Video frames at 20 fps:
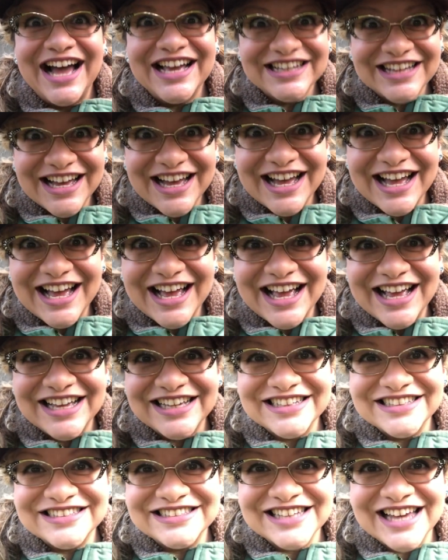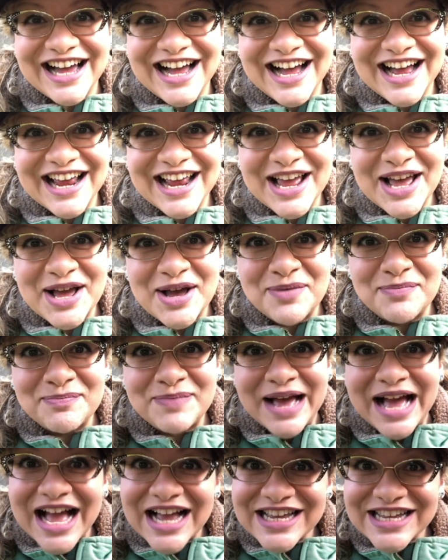Hi guys, I am
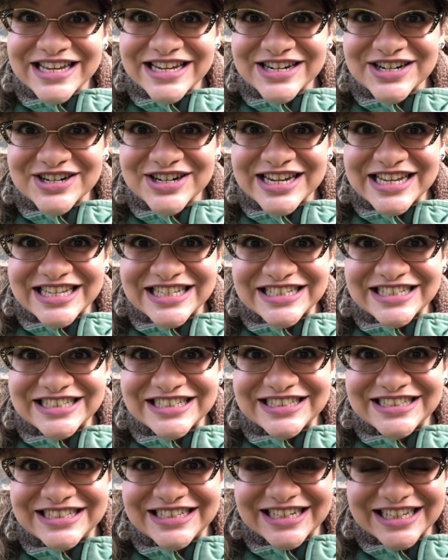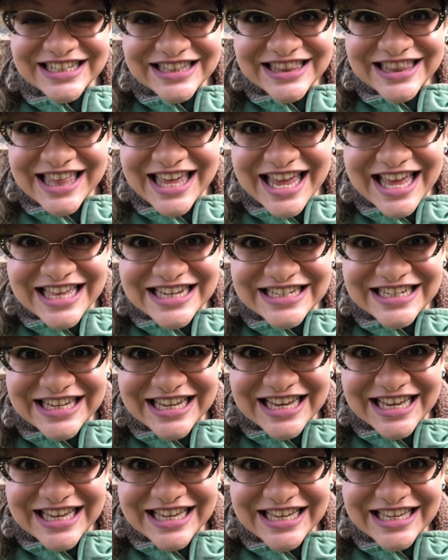back here in
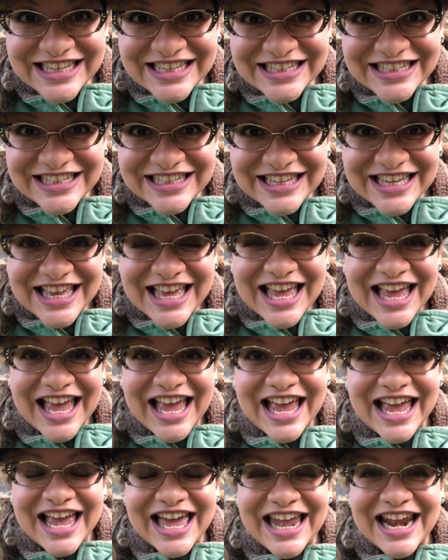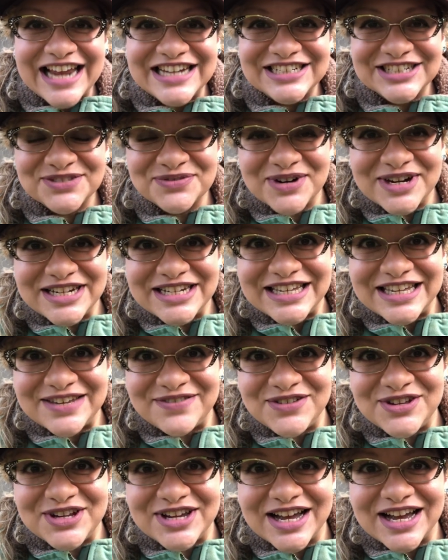Chickenlandia, and I just wanted to
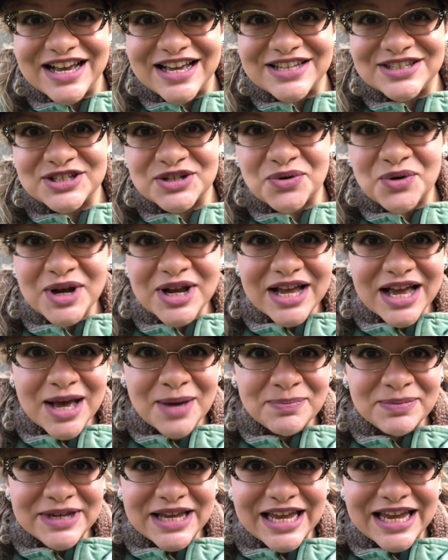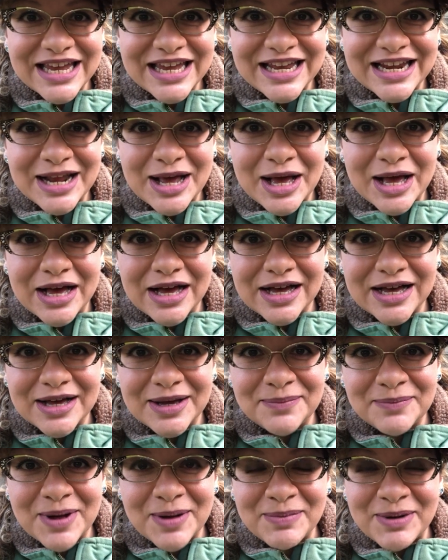give you guys a quick update
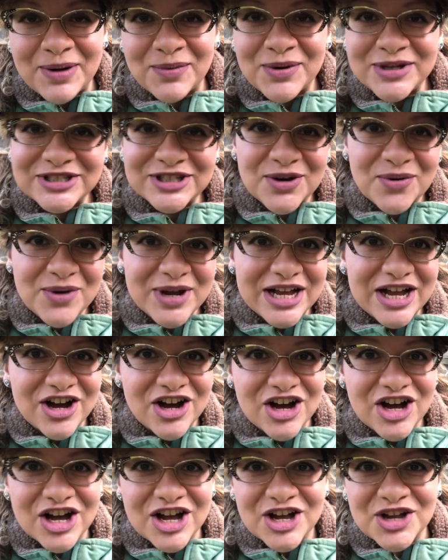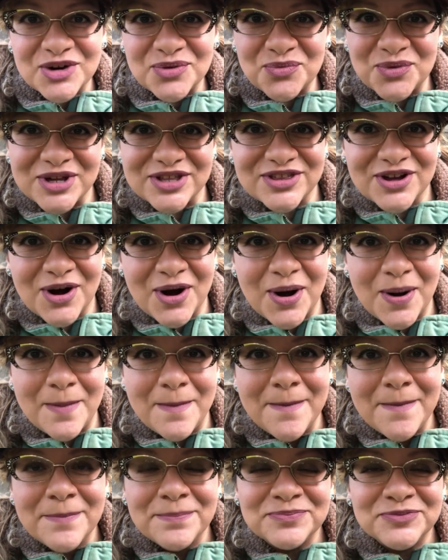about what's going on with
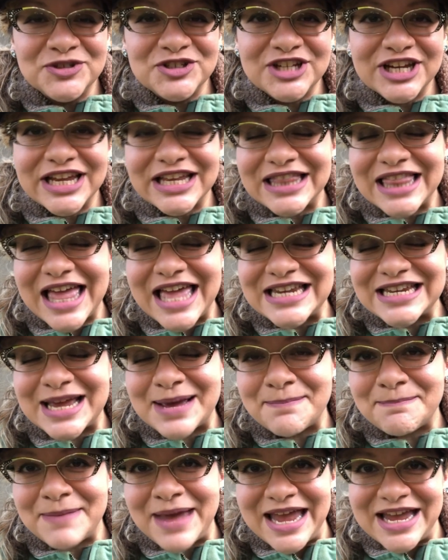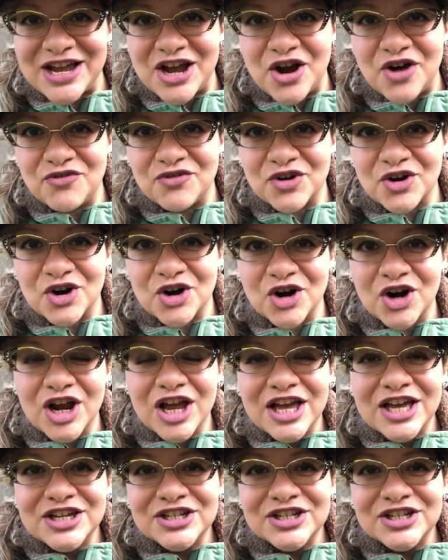our Chickenlandia makeover.